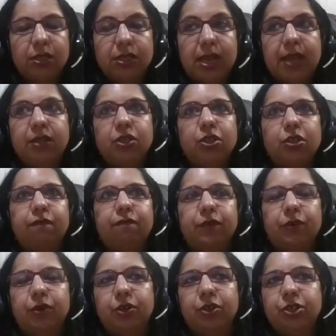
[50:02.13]
sense of
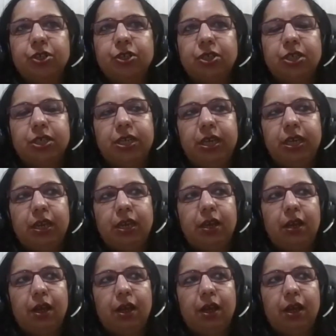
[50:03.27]
urgency,